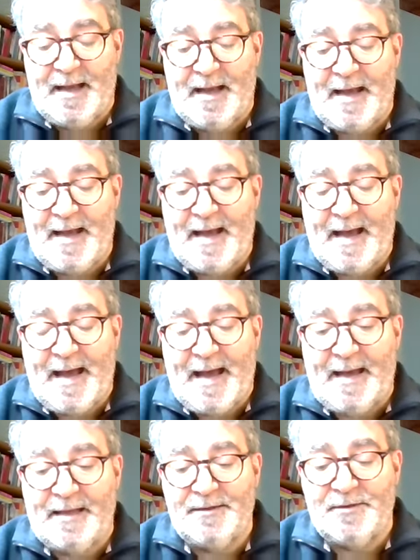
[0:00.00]

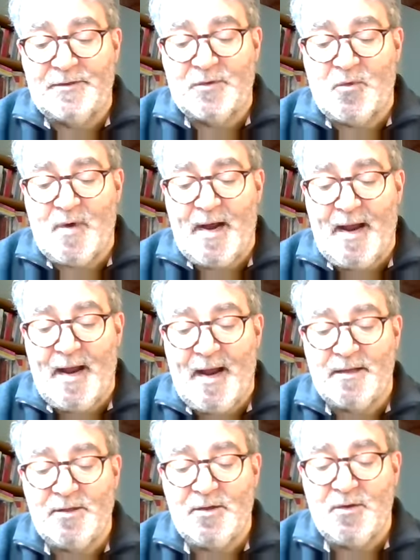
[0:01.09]
and
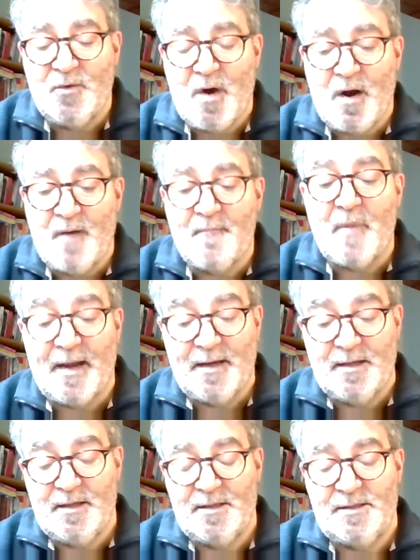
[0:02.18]
where you are
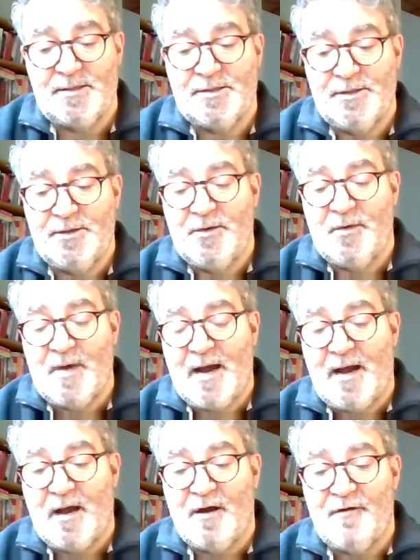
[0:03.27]
minded to
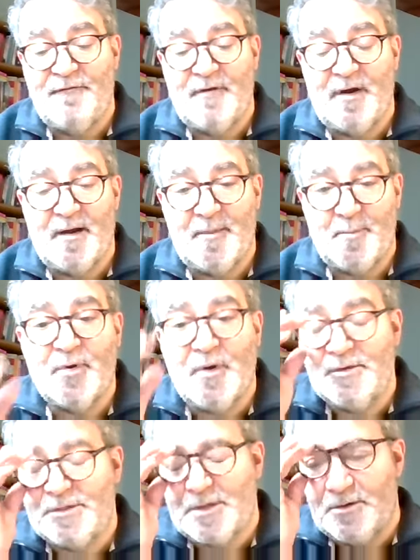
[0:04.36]
have
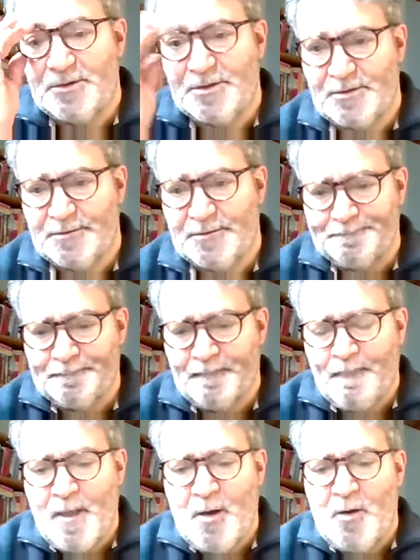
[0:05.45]
pro-social
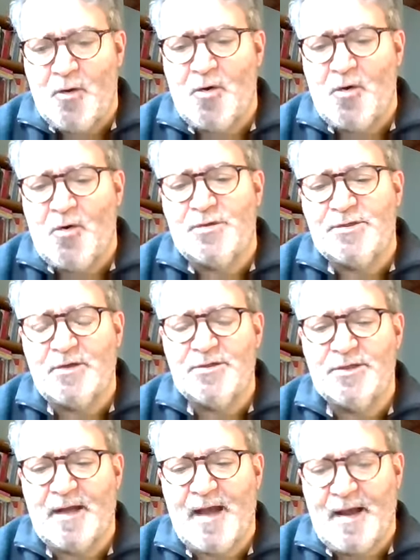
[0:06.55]
or
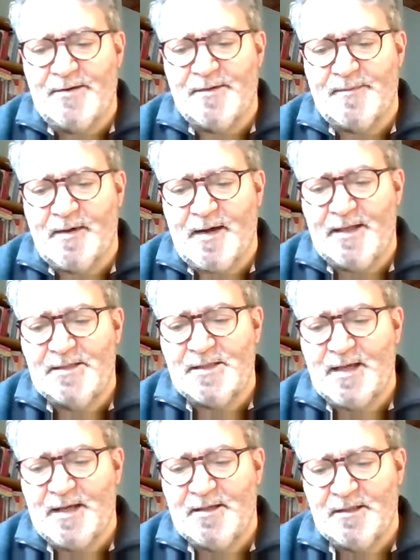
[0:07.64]
social enterprise
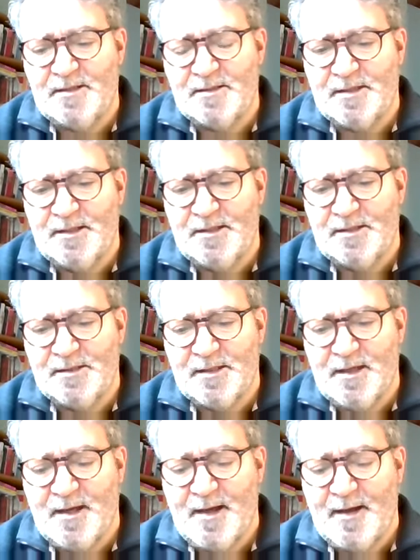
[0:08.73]
tendencies.
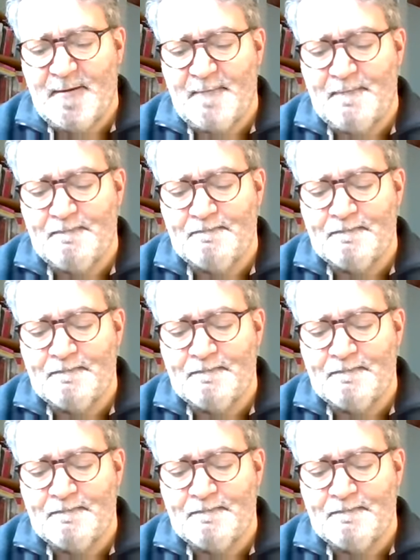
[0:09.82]
And